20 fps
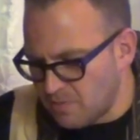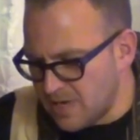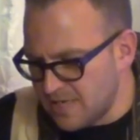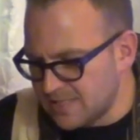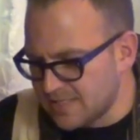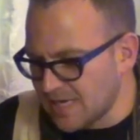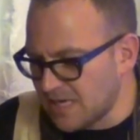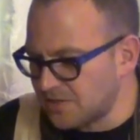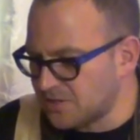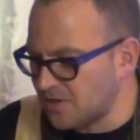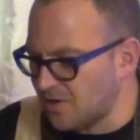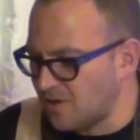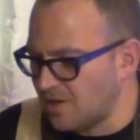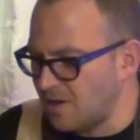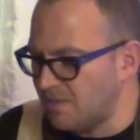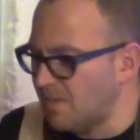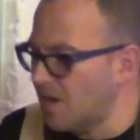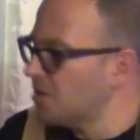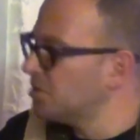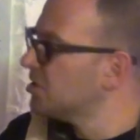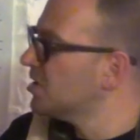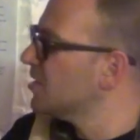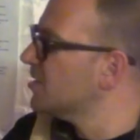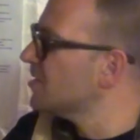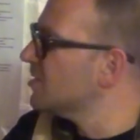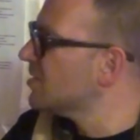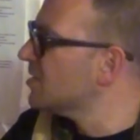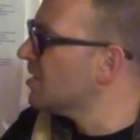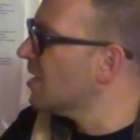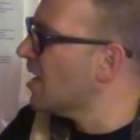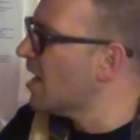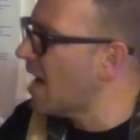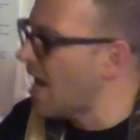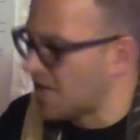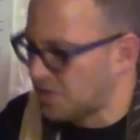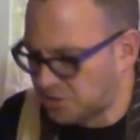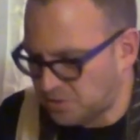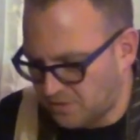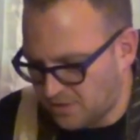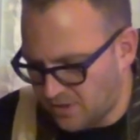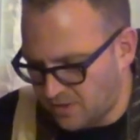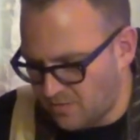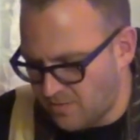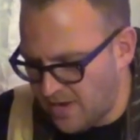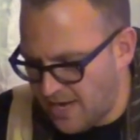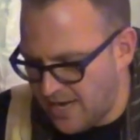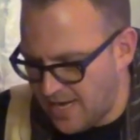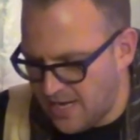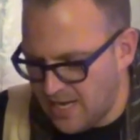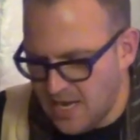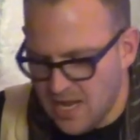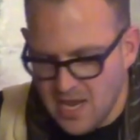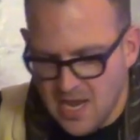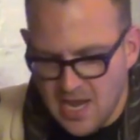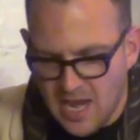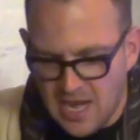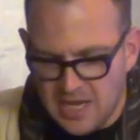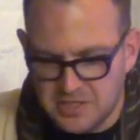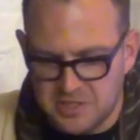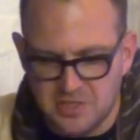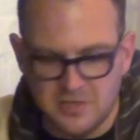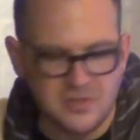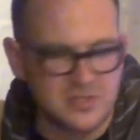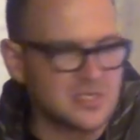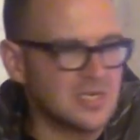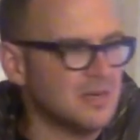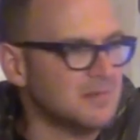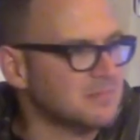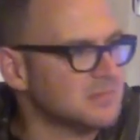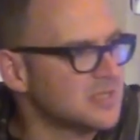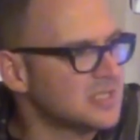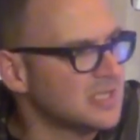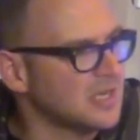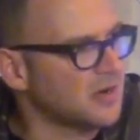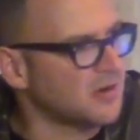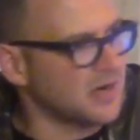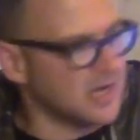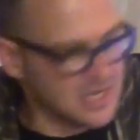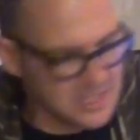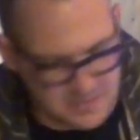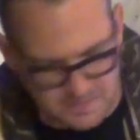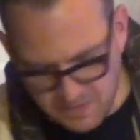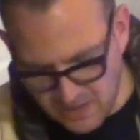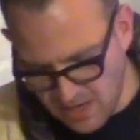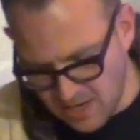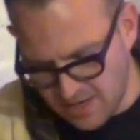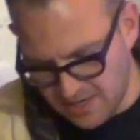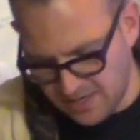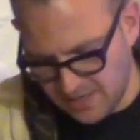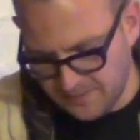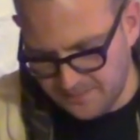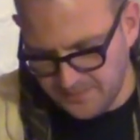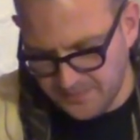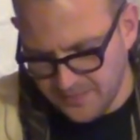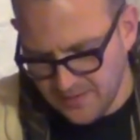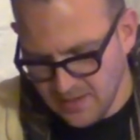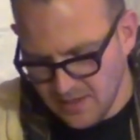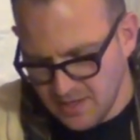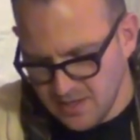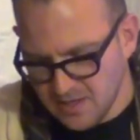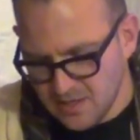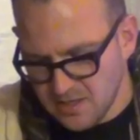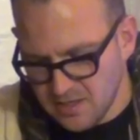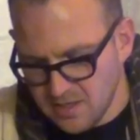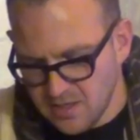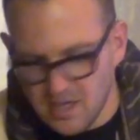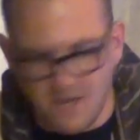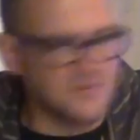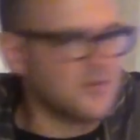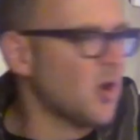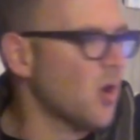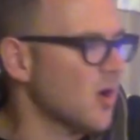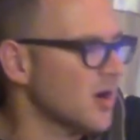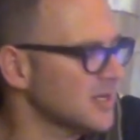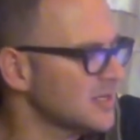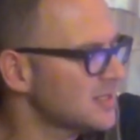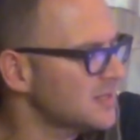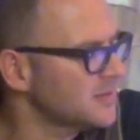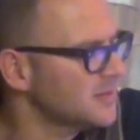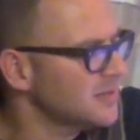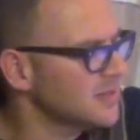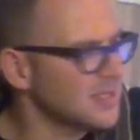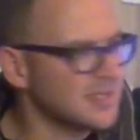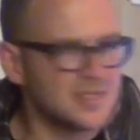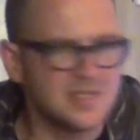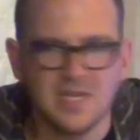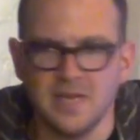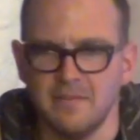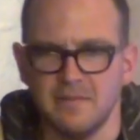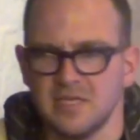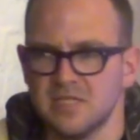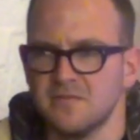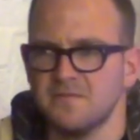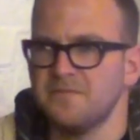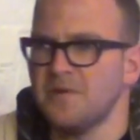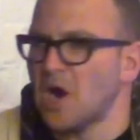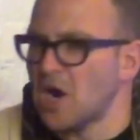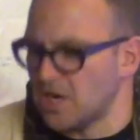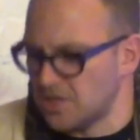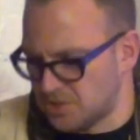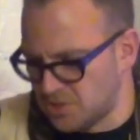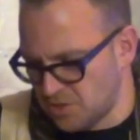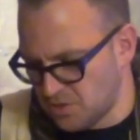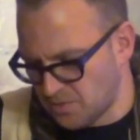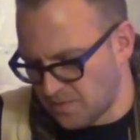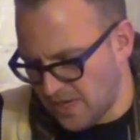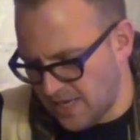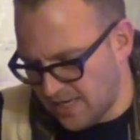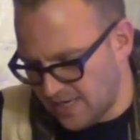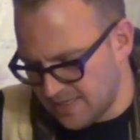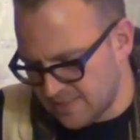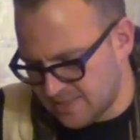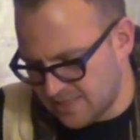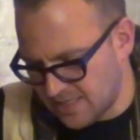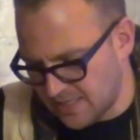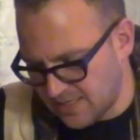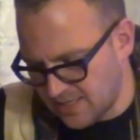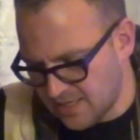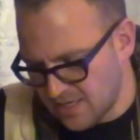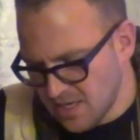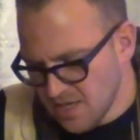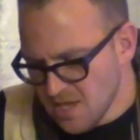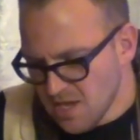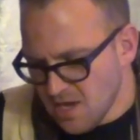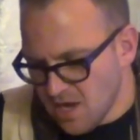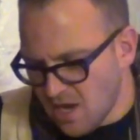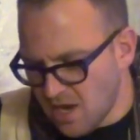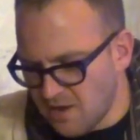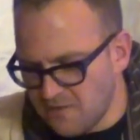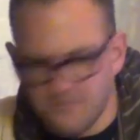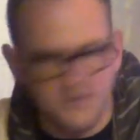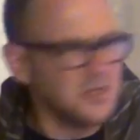recenter her emotions the natural way, and do some serious plotting. Of course, the sim is far too realistic. A